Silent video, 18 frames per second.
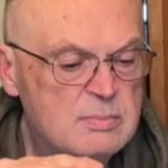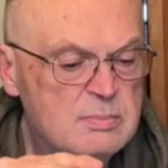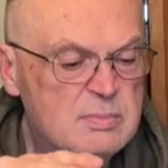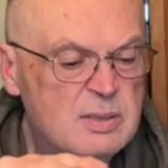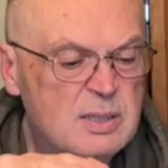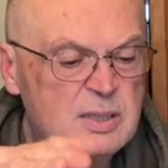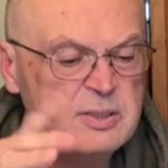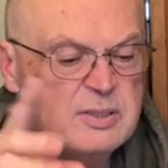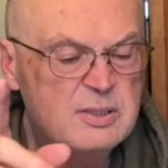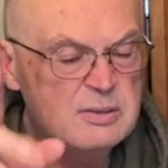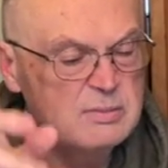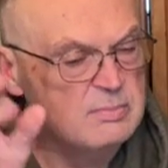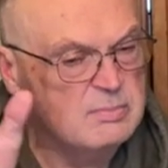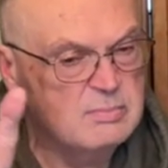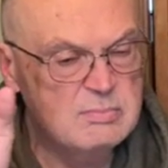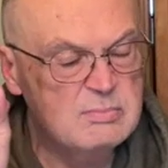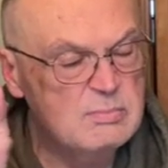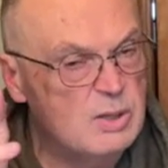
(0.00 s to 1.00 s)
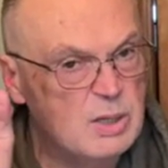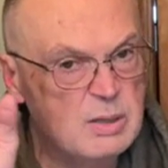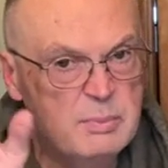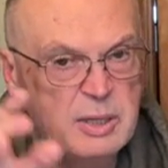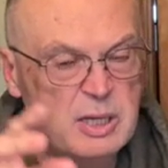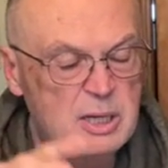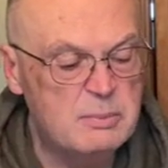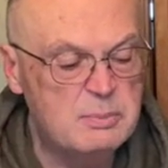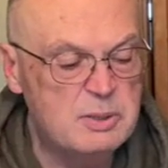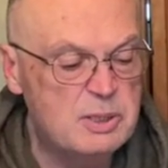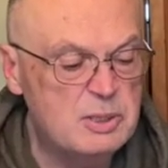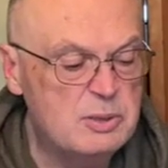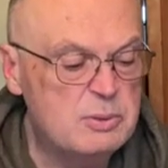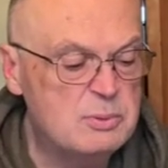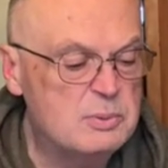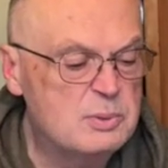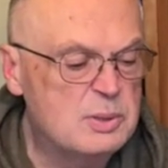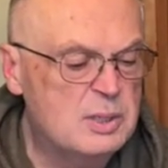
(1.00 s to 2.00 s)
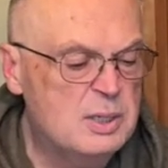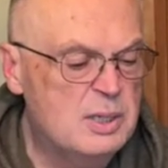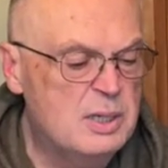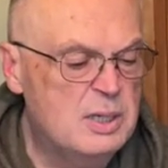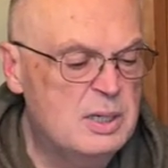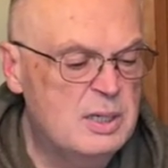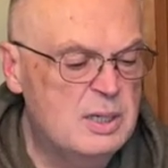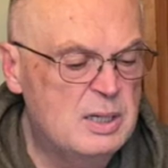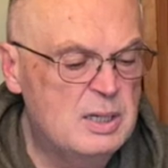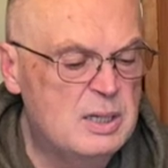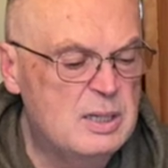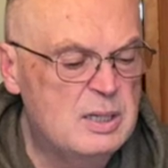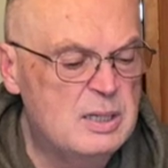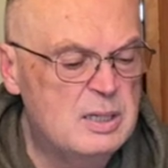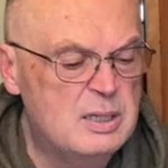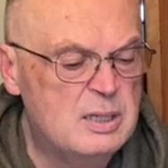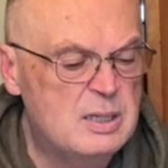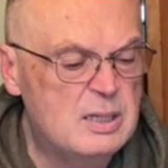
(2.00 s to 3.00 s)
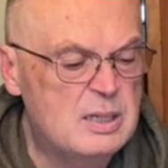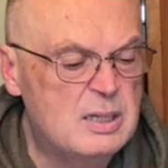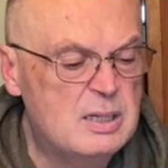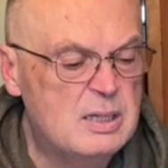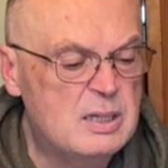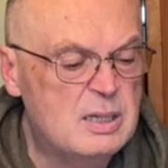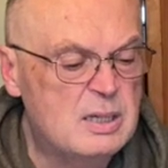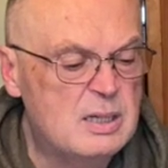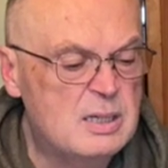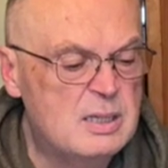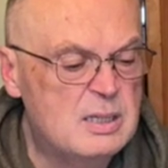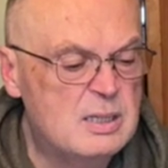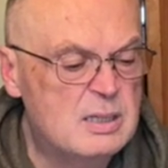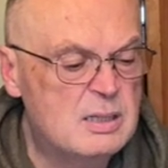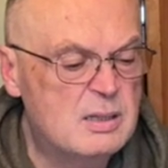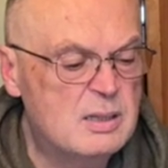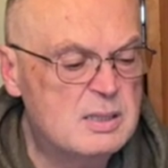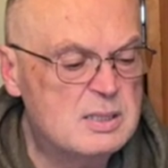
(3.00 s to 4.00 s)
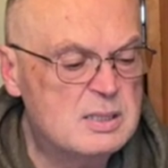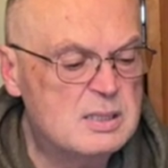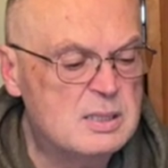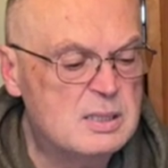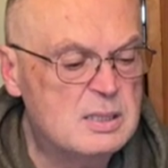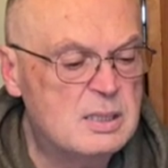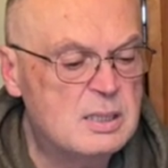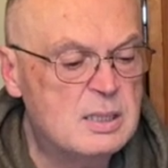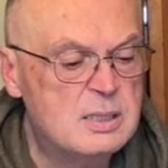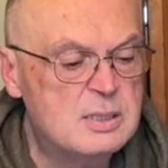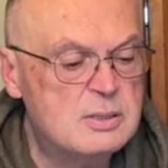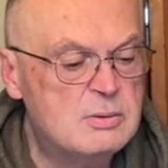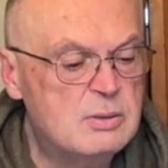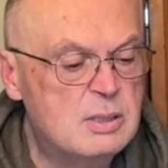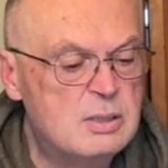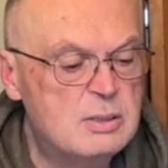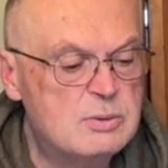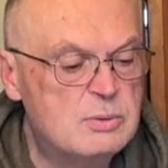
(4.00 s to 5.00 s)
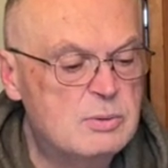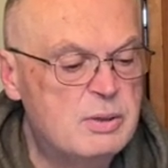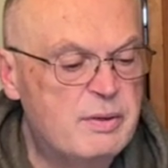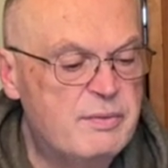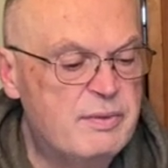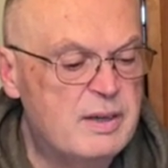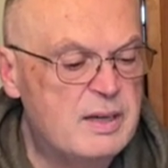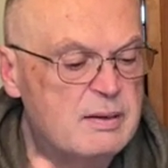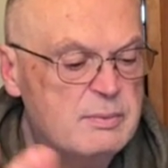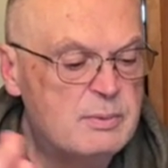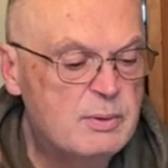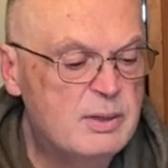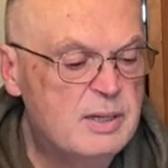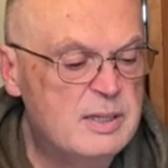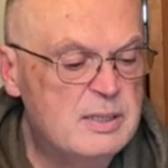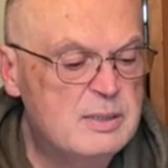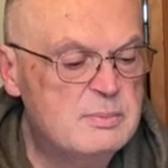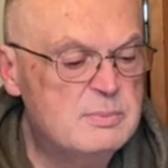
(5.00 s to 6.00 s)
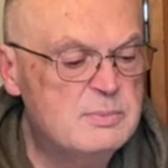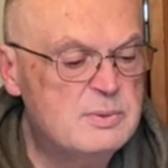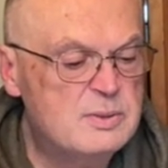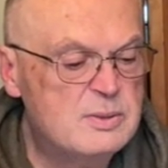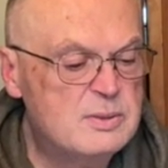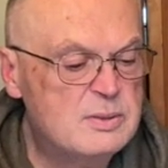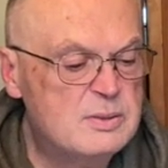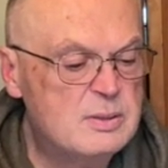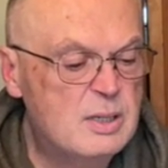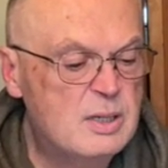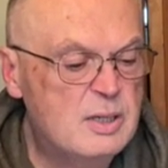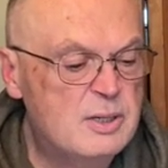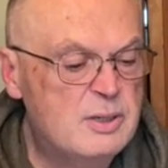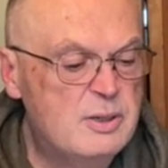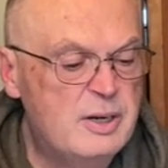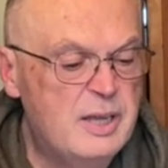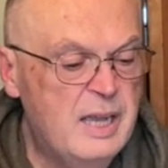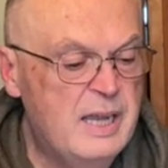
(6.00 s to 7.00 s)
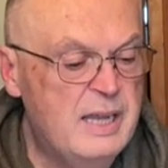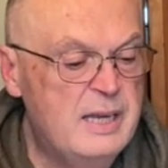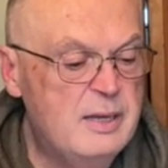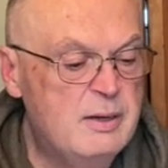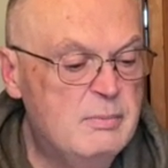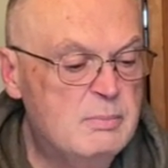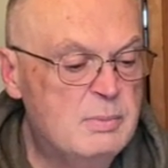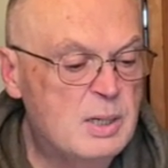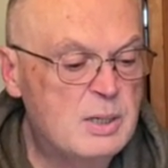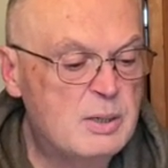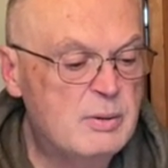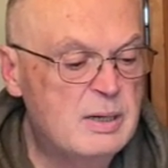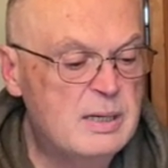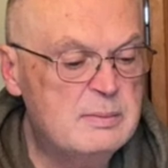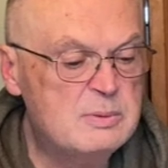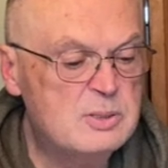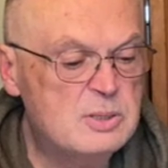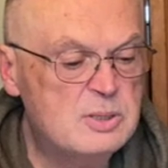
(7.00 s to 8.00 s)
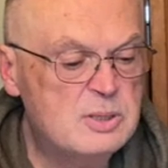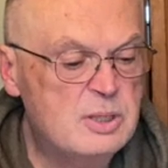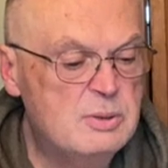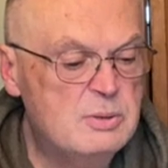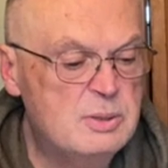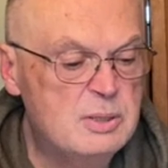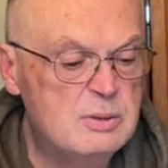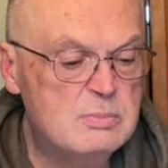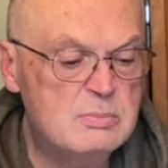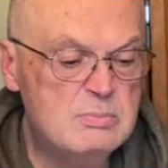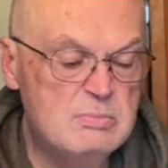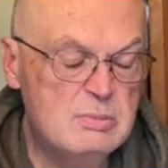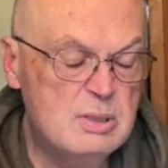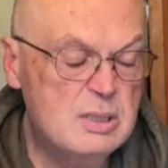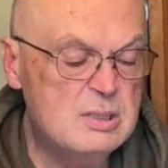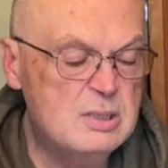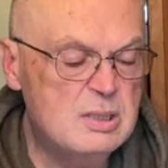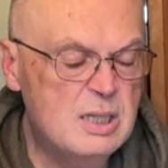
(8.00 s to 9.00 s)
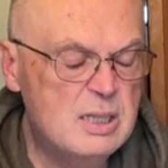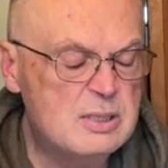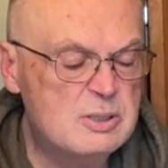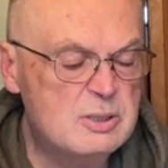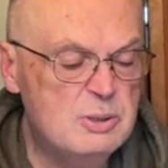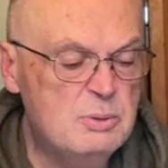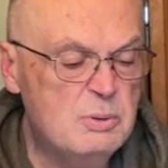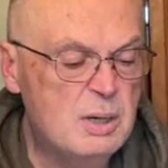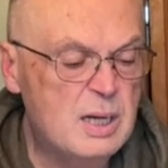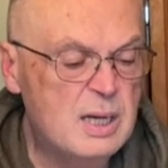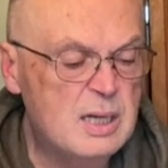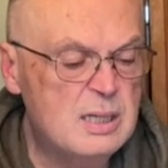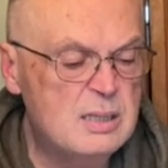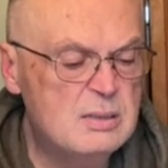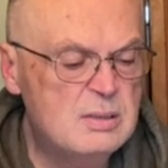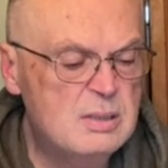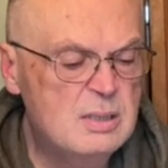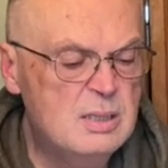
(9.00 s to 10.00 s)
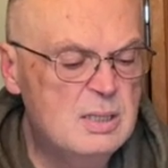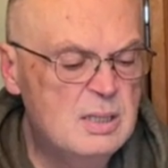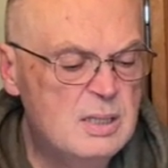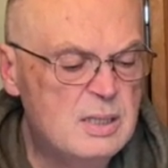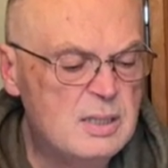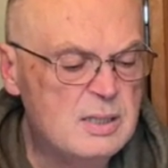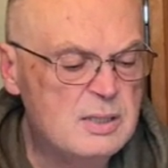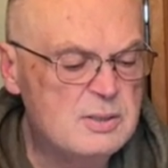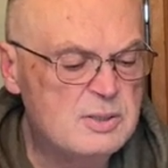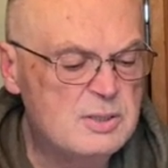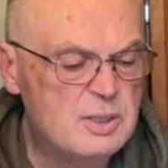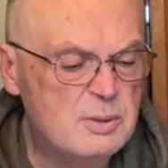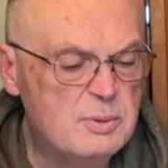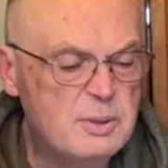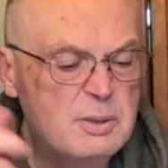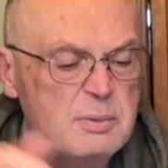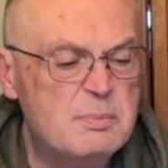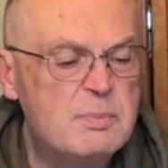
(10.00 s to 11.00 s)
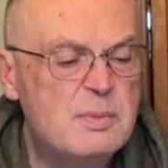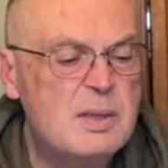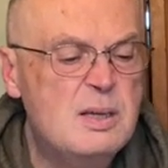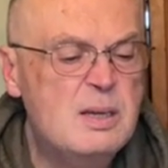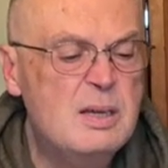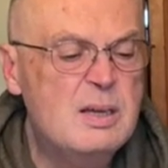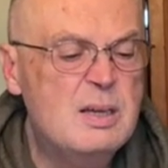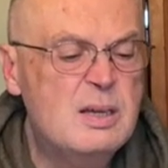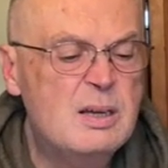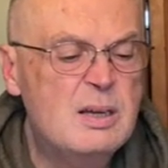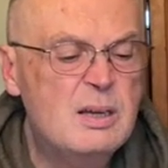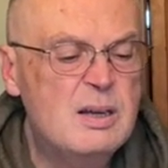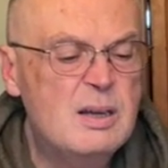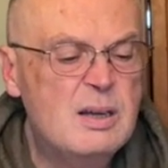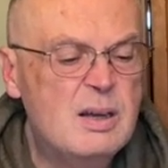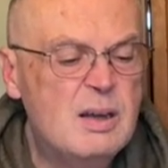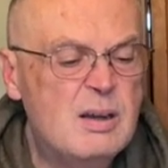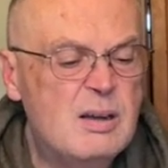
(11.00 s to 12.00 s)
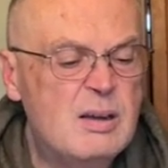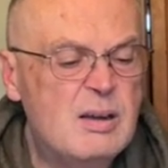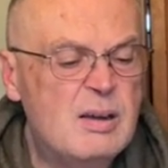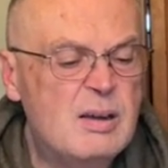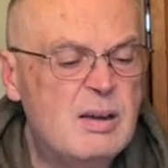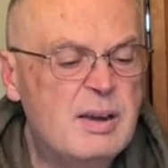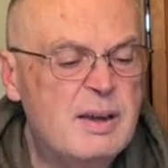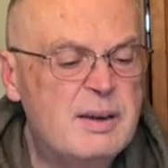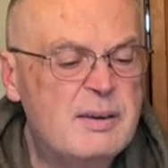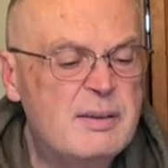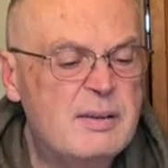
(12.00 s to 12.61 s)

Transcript: It's going to be up to you. Let's see, cholesterol, 25 grams, 180 milligrams of sodium. That's not too high in sodium. All right.